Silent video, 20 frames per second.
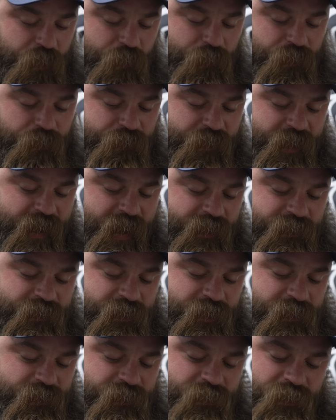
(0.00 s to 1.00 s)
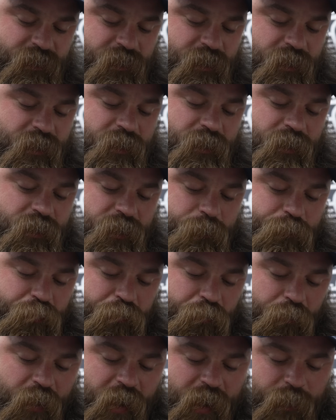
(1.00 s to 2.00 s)
know what a VX is, you
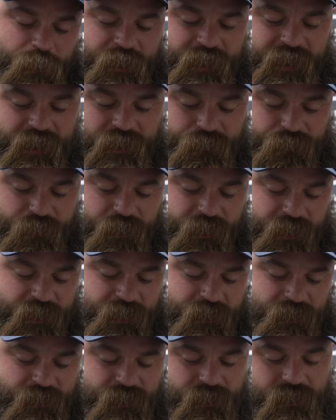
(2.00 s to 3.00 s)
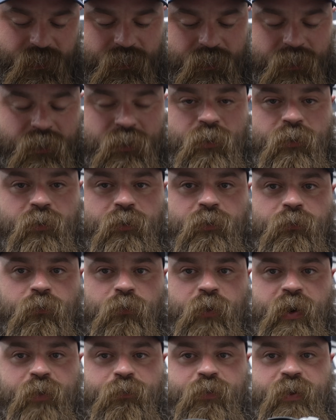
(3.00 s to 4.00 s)
probably need to fucking
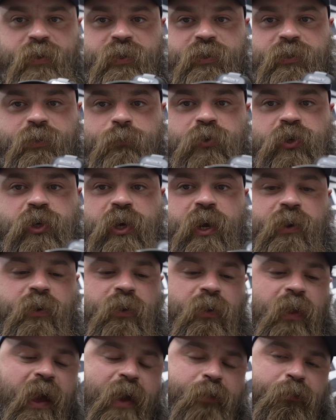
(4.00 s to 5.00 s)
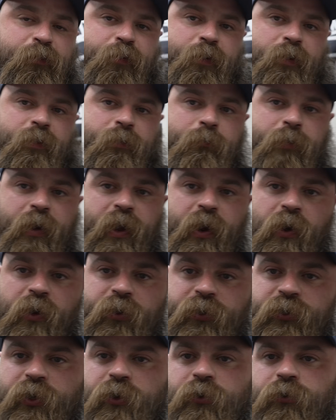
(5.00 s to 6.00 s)
revisit some shit in your life. But
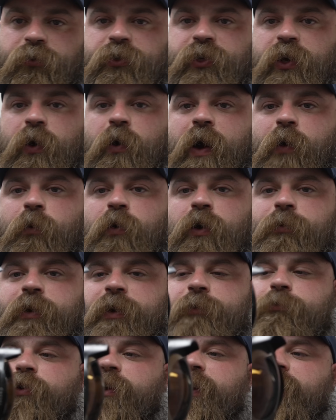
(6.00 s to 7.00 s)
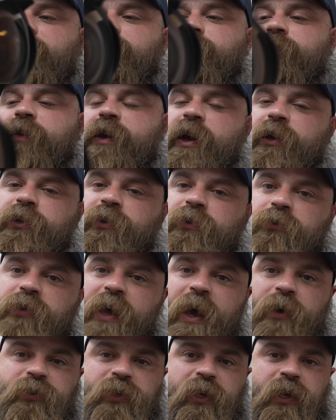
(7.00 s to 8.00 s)
also, so I will be bringing the
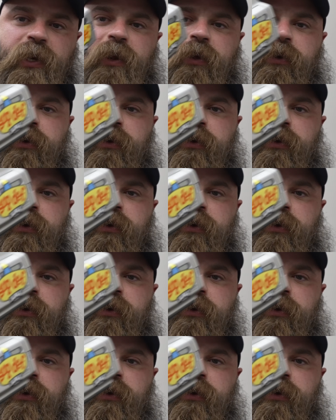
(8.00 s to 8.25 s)
VX2000.